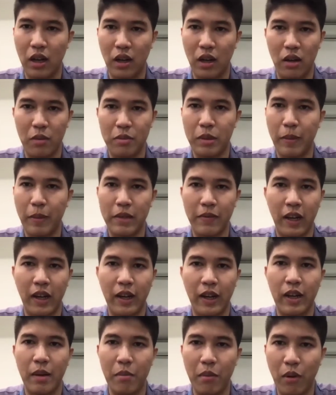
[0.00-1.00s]
specifically
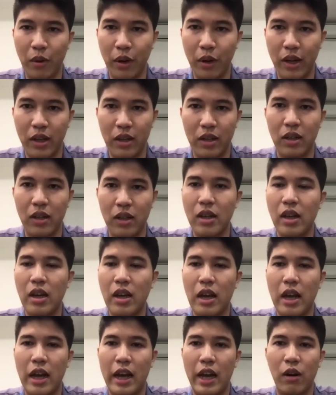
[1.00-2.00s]
Cambodia,
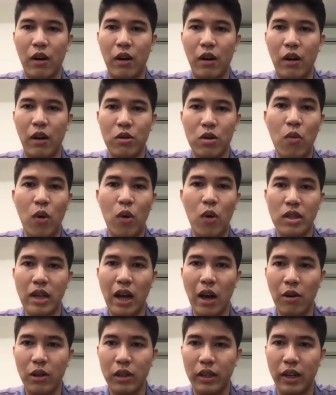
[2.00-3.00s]
and also what's
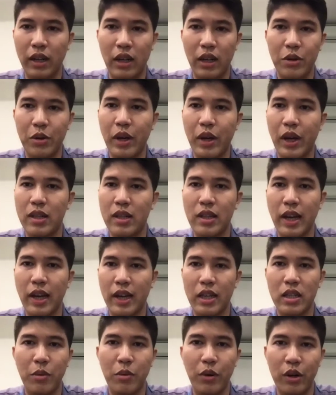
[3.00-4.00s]
out there you can take
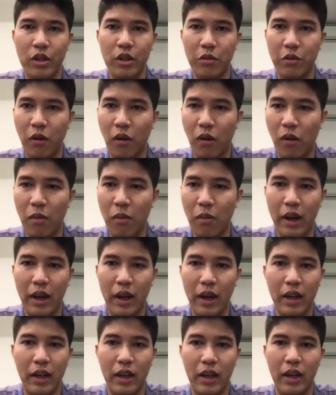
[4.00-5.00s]
inspiration from
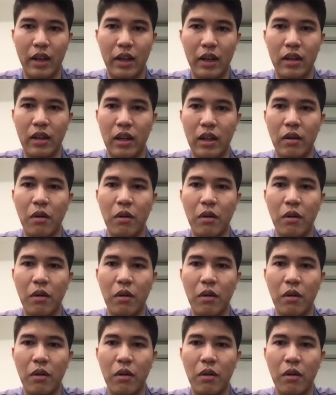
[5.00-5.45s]
and